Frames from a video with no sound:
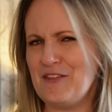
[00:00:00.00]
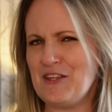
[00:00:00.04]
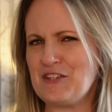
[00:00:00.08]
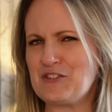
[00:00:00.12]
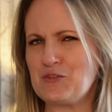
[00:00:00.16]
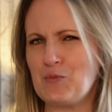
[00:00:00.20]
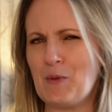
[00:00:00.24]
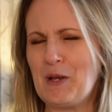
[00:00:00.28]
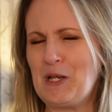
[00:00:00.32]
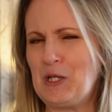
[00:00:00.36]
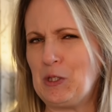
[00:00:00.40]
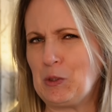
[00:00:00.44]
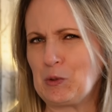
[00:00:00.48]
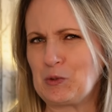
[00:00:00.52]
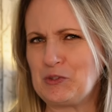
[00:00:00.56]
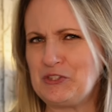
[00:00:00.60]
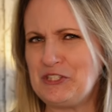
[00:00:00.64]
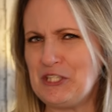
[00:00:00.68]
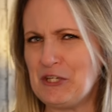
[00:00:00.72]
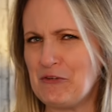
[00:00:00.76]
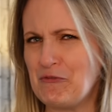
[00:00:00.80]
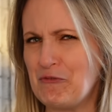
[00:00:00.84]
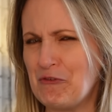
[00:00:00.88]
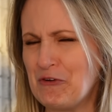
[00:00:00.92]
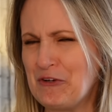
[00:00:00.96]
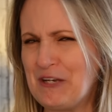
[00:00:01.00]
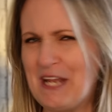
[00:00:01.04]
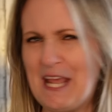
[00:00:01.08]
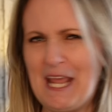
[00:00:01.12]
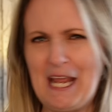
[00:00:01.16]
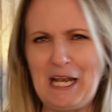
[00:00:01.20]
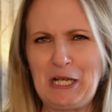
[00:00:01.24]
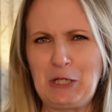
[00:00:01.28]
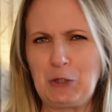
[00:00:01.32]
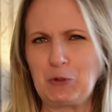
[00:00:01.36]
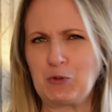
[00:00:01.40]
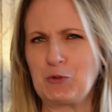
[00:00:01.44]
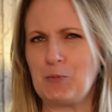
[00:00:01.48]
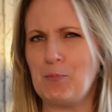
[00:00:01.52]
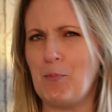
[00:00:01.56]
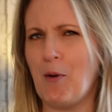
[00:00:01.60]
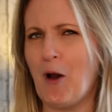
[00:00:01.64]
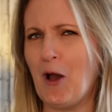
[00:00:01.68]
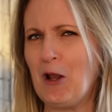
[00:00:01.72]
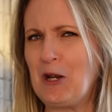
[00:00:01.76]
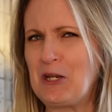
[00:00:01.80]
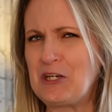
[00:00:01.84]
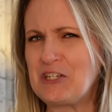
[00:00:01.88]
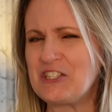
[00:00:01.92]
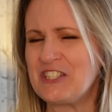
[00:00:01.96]
This one looked different, it looked
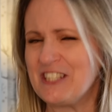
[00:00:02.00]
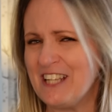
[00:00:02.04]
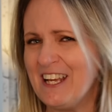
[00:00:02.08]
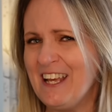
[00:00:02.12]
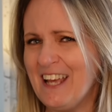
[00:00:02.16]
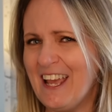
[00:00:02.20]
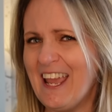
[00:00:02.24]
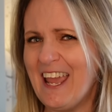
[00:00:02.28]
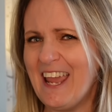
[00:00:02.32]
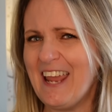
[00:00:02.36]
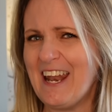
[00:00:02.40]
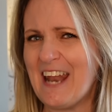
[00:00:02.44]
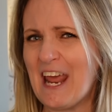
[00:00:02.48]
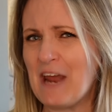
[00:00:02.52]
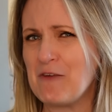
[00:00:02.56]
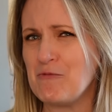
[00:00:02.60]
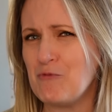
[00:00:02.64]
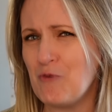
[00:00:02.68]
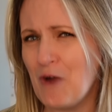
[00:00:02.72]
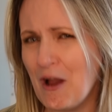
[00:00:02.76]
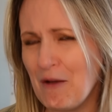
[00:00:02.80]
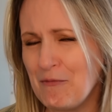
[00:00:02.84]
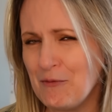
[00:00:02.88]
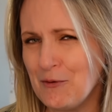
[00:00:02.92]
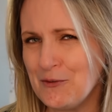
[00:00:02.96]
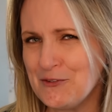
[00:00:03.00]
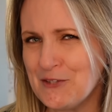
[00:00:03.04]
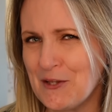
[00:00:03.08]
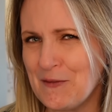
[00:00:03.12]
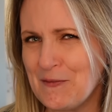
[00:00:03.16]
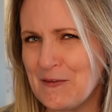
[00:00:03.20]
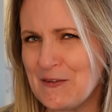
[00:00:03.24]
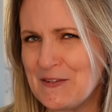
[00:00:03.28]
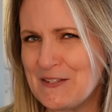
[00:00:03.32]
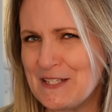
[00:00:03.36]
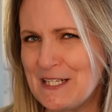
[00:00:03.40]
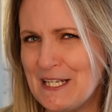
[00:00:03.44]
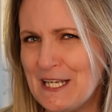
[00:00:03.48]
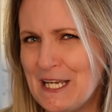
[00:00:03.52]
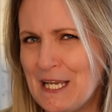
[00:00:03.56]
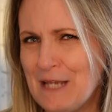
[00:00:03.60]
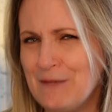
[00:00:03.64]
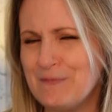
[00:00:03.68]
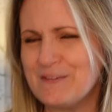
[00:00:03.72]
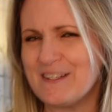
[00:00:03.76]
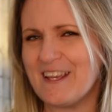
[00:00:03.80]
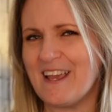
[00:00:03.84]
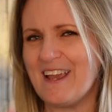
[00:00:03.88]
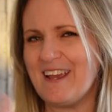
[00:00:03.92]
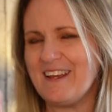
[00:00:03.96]
polished, it had ruffles on the
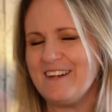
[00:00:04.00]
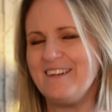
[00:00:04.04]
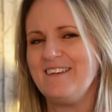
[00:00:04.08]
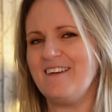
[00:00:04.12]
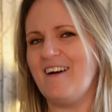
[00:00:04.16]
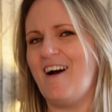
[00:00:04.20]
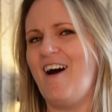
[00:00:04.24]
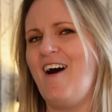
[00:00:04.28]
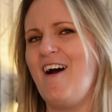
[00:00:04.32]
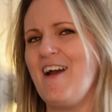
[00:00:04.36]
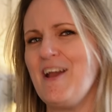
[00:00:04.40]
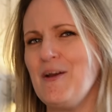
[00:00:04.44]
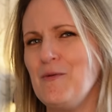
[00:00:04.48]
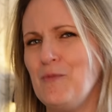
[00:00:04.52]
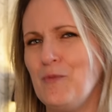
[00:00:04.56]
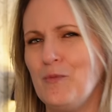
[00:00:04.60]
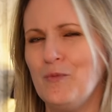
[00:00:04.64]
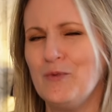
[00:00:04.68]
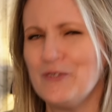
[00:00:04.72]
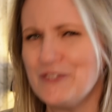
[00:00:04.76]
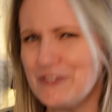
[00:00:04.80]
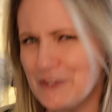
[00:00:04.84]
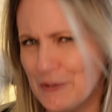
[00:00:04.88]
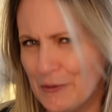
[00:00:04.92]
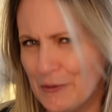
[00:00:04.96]
sleeves, and I was